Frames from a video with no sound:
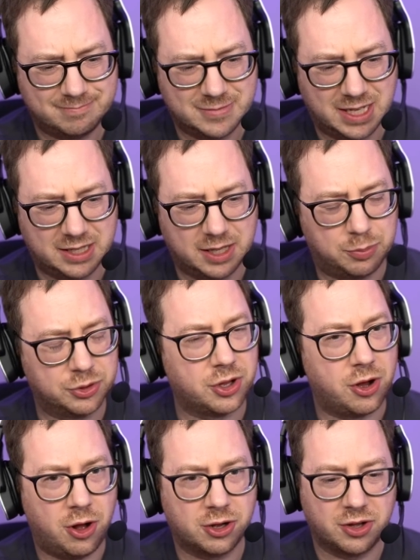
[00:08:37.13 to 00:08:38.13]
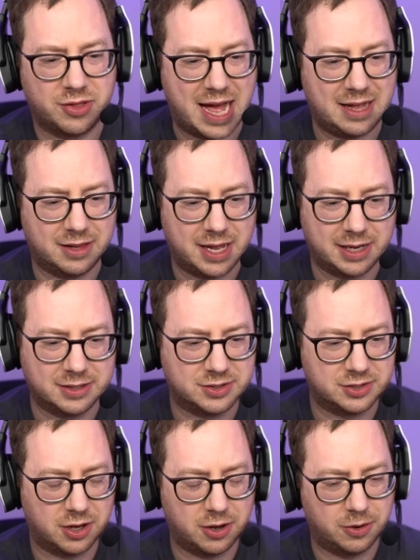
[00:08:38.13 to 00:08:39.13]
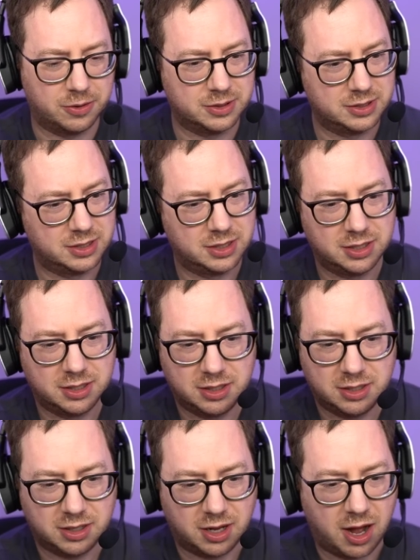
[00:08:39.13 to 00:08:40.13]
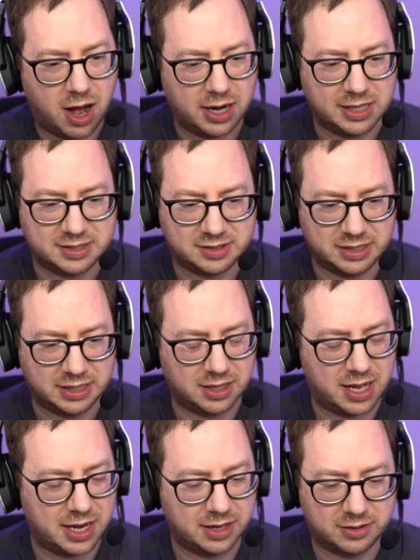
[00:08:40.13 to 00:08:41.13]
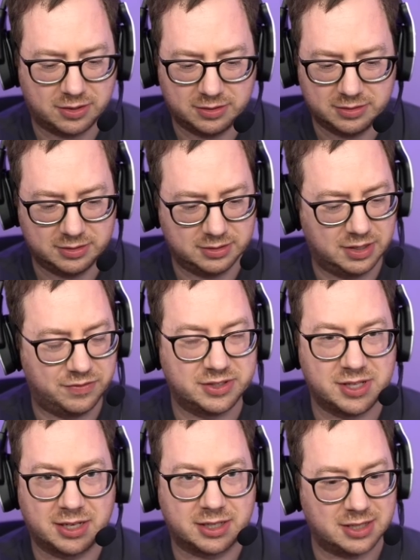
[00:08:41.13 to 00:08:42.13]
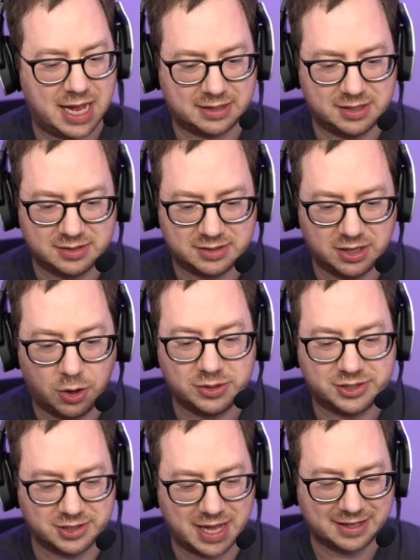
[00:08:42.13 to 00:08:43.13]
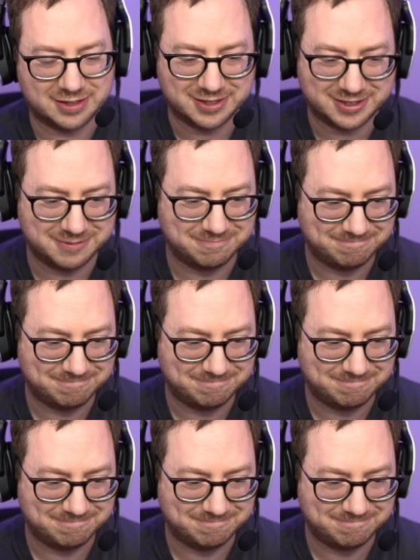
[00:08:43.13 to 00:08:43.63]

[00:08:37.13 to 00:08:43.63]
And they put the Hulk on that lane. So honestly, like if it's not Galactus, oh it's Galactus.